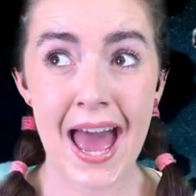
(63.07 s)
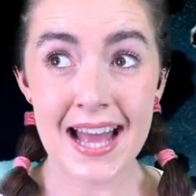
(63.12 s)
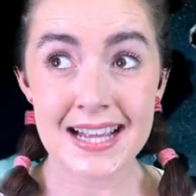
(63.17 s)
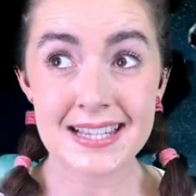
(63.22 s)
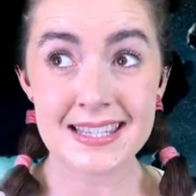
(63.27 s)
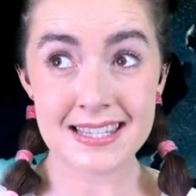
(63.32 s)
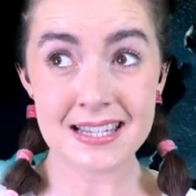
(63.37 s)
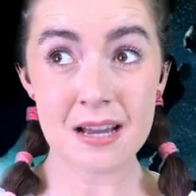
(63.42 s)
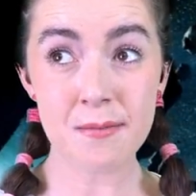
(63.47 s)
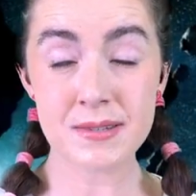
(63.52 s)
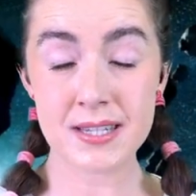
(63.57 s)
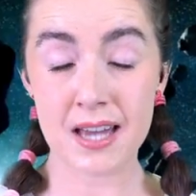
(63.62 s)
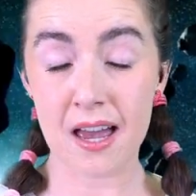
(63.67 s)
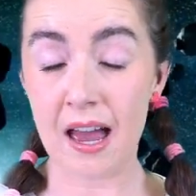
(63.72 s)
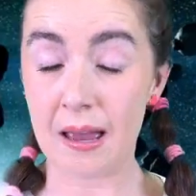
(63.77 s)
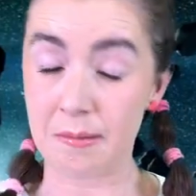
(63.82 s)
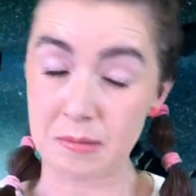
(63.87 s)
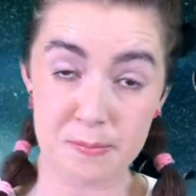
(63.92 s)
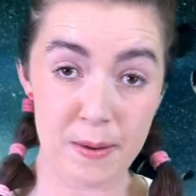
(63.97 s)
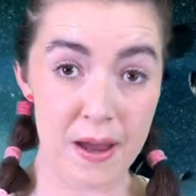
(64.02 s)
And
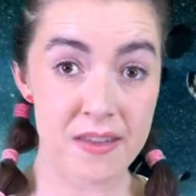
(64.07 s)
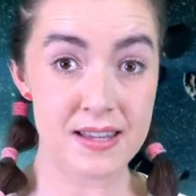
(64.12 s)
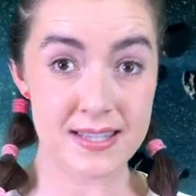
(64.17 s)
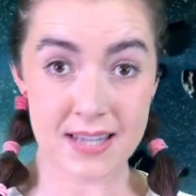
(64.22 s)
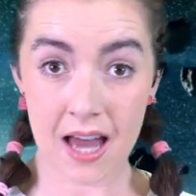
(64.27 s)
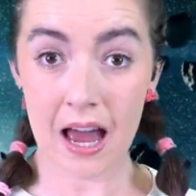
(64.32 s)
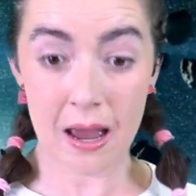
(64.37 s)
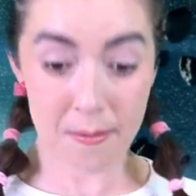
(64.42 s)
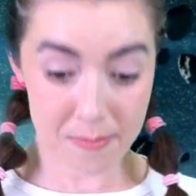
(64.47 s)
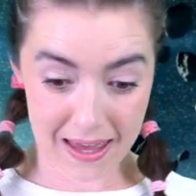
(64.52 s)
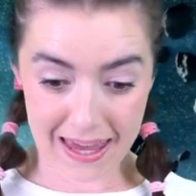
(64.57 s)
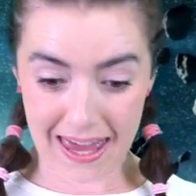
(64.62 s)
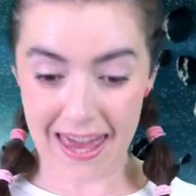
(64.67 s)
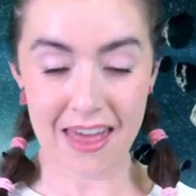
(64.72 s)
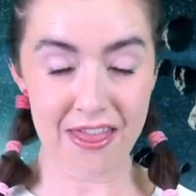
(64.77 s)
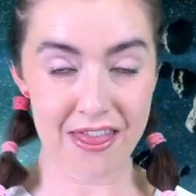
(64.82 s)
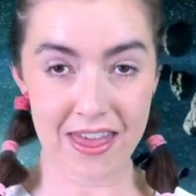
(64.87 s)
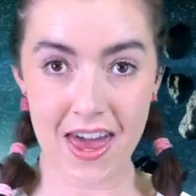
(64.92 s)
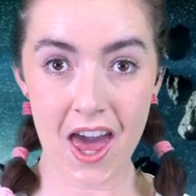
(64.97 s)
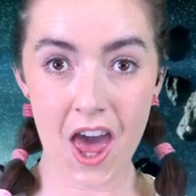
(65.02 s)
sometimes, by the time they
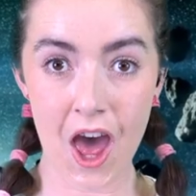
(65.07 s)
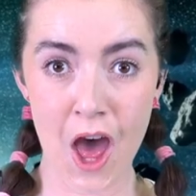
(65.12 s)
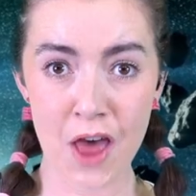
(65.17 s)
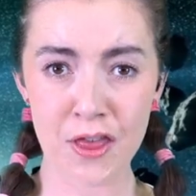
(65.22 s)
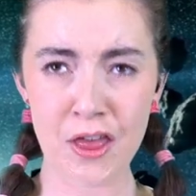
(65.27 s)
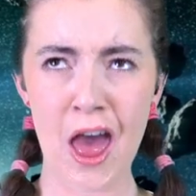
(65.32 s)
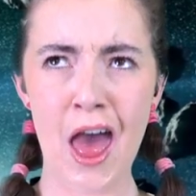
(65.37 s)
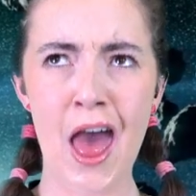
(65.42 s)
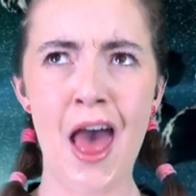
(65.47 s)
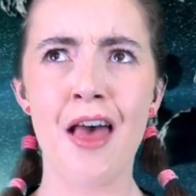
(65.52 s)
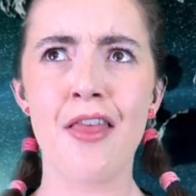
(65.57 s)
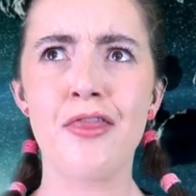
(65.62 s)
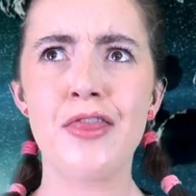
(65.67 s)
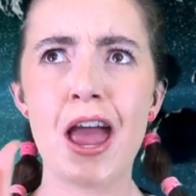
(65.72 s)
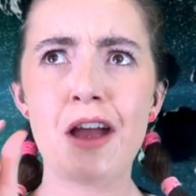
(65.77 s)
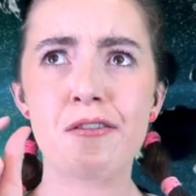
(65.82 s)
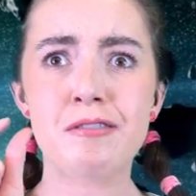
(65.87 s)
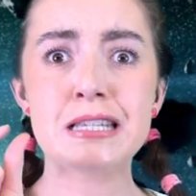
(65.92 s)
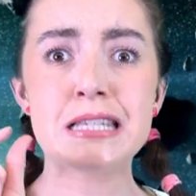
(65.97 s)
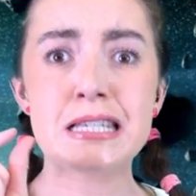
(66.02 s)
hit the Earth,
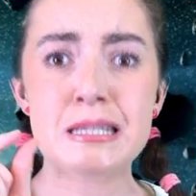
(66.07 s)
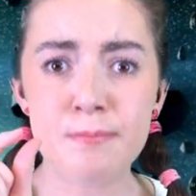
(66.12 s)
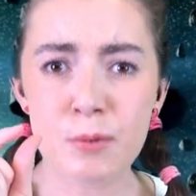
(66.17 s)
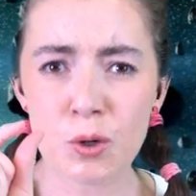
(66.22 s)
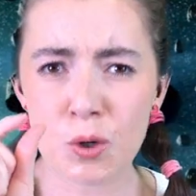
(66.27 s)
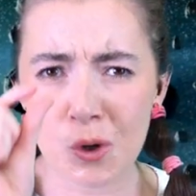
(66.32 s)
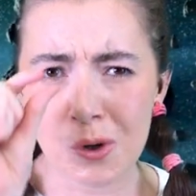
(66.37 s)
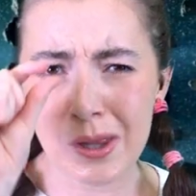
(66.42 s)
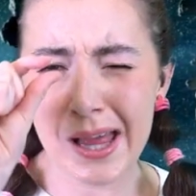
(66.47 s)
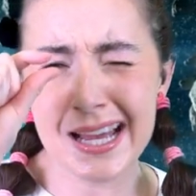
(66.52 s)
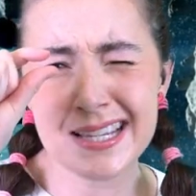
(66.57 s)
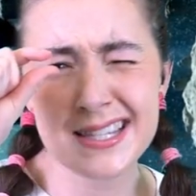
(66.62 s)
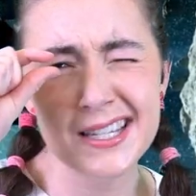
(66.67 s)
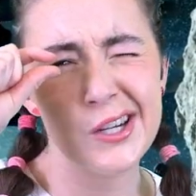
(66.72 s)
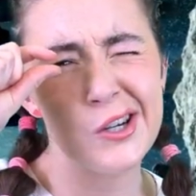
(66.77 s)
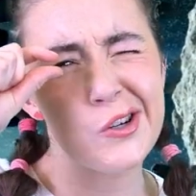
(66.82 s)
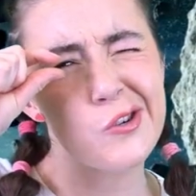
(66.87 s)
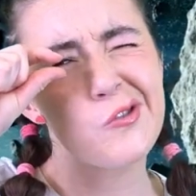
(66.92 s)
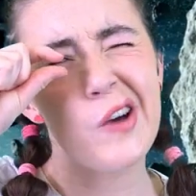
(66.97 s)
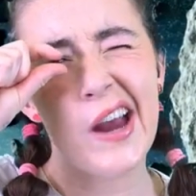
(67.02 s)
they're as small as a
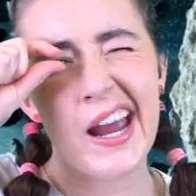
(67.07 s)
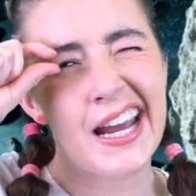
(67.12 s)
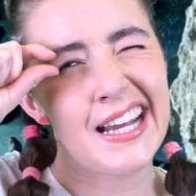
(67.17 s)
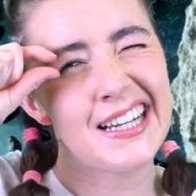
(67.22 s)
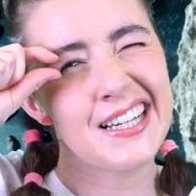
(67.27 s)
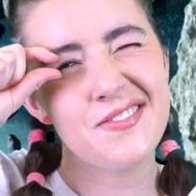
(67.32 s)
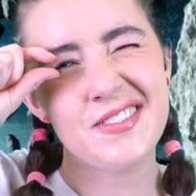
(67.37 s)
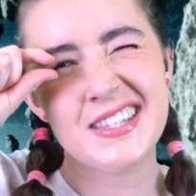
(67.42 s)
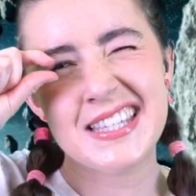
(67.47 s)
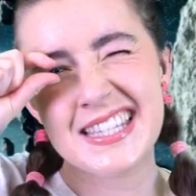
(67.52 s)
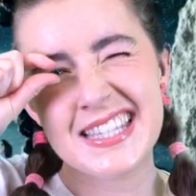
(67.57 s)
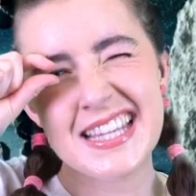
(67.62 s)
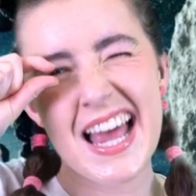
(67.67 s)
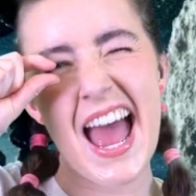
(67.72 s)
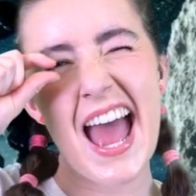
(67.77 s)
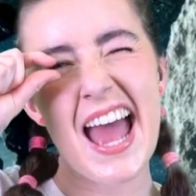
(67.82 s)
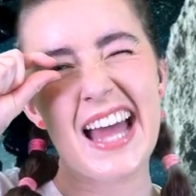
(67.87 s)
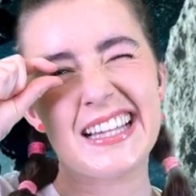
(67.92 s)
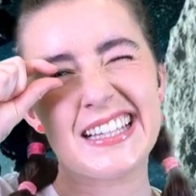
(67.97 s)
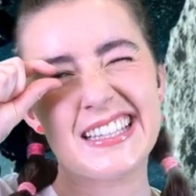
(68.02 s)
grain of
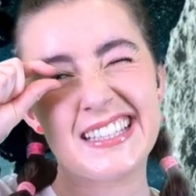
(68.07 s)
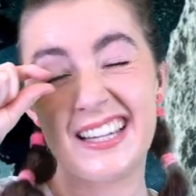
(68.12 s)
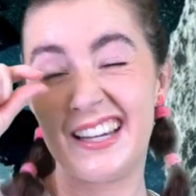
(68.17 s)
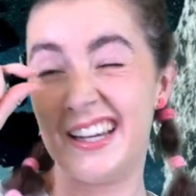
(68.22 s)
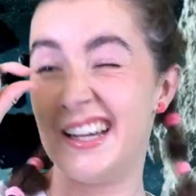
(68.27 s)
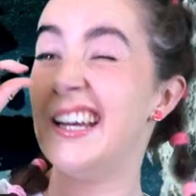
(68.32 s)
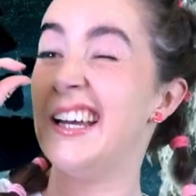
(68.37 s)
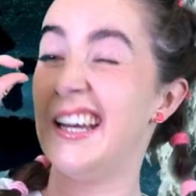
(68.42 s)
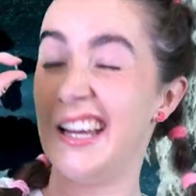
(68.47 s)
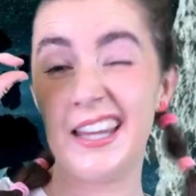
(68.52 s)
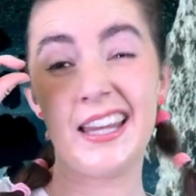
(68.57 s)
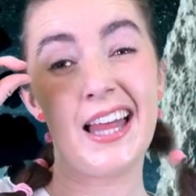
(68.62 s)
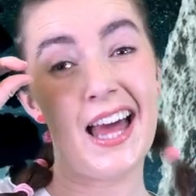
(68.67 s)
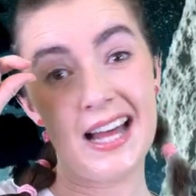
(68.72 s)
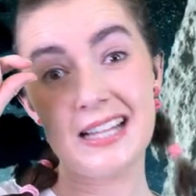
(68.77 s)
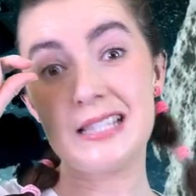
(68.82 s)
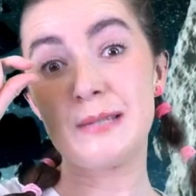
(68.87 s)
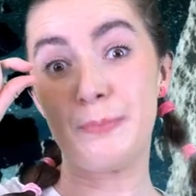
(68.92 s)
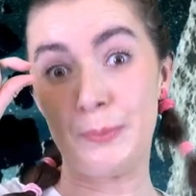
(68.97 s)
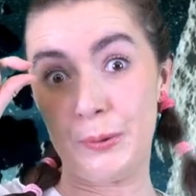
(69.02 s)
sand.
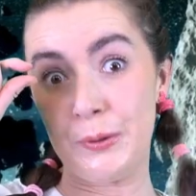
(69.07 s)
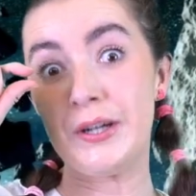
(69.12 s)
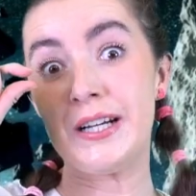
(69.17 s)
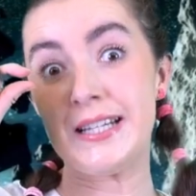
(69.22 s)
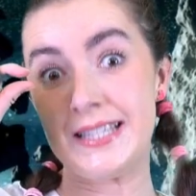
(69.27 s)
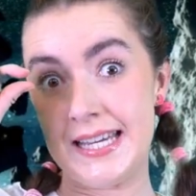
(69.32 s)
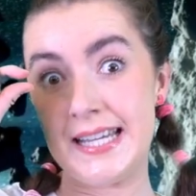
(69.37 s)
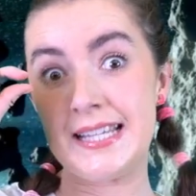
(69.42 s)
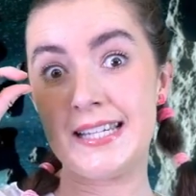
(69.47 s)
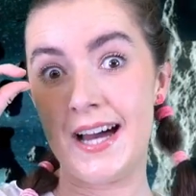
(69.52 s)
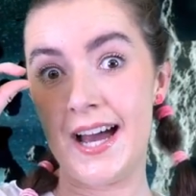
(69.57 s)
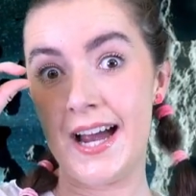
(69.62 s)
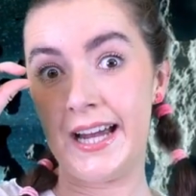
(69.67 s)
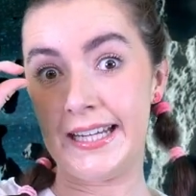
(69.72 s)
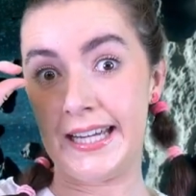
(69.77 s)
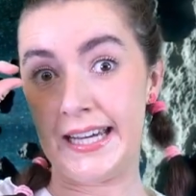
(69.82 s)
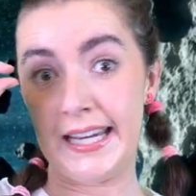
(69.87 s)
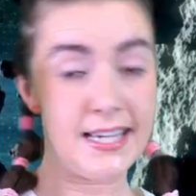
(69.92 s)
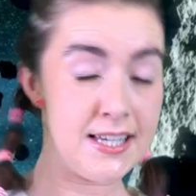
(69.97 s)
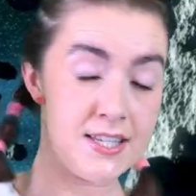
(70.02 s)
That's pretty
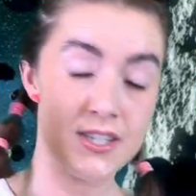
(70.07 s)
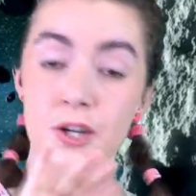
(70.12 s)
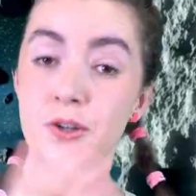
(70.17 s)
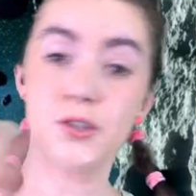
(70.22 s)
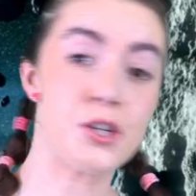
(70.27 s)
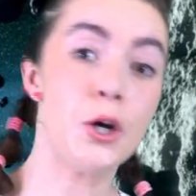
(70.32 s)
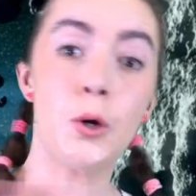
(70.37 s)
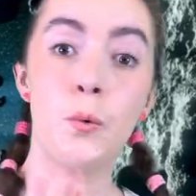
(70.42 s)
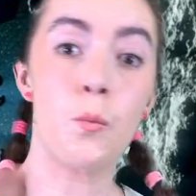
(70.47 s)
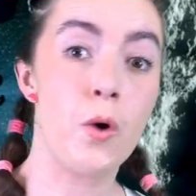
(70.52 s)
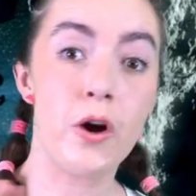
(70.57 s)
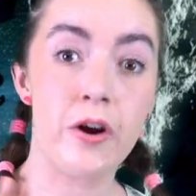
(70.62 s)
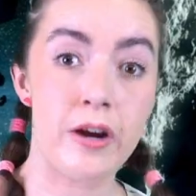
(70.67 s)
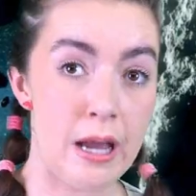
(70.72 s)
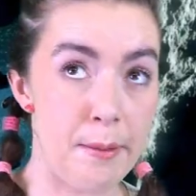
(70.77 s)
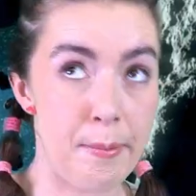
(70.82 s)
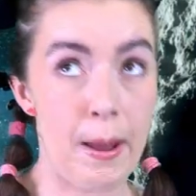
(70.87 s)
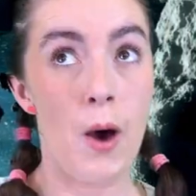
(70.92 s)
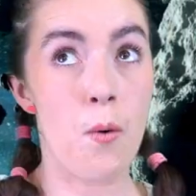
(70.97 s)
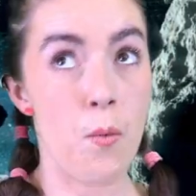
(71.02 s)
tiny. So don't worry
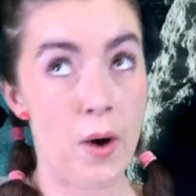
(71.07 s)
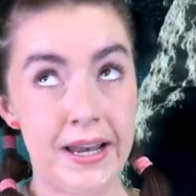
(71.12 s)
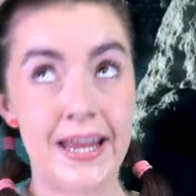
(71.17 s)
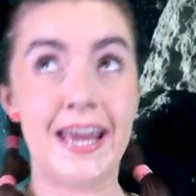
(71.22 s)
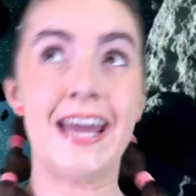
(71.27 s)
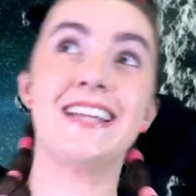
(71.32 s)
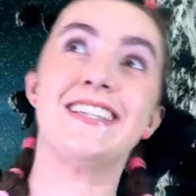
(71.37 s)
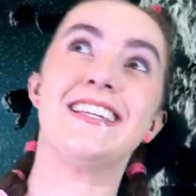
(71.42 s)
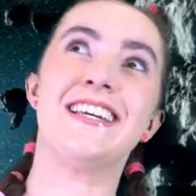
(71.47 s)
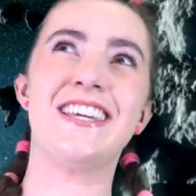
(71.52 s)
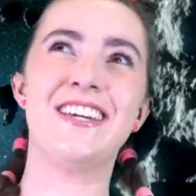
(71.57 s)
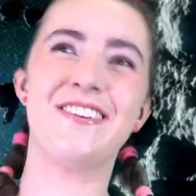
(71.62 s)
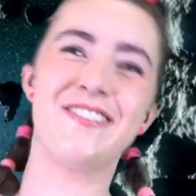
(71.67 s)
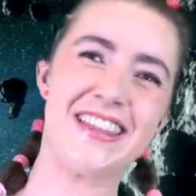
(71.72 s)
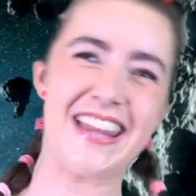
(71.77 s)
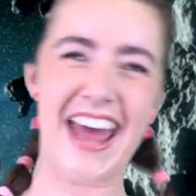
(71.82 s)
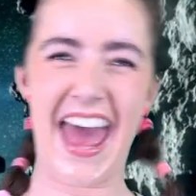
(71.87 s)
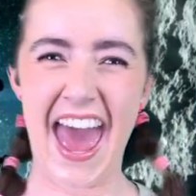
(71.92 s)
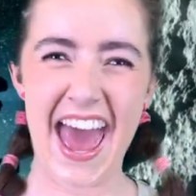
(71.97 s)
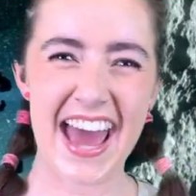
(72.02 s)
about one hitting you
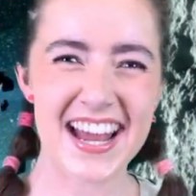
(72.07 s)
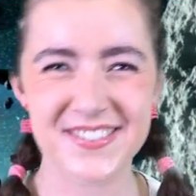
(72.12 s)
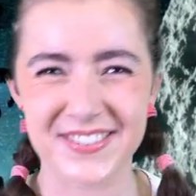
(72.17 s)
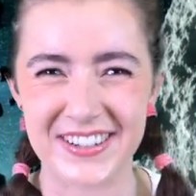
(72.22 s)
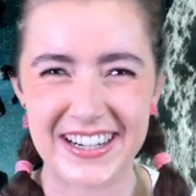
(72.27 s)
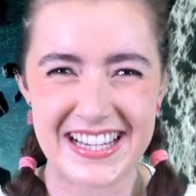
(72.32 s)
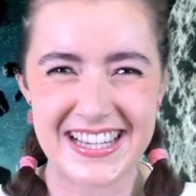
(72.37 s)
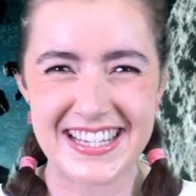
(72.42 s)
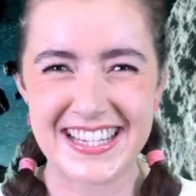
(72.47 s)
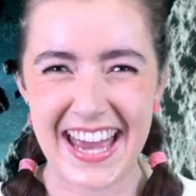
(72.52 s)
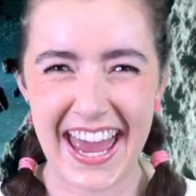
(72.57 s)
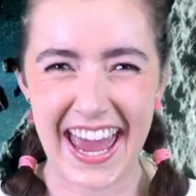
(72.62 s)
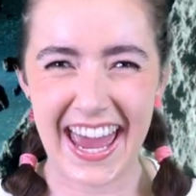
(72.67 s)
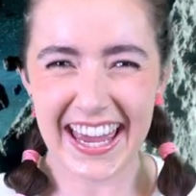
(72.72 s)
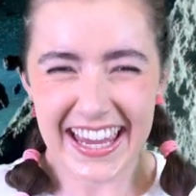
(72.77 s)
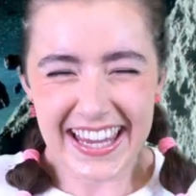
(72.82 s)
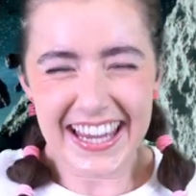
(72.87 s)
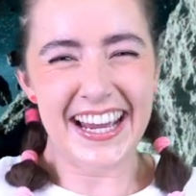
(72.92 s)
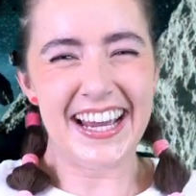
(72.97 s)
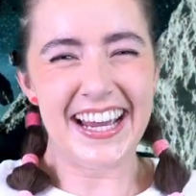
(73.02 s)
in the head one day.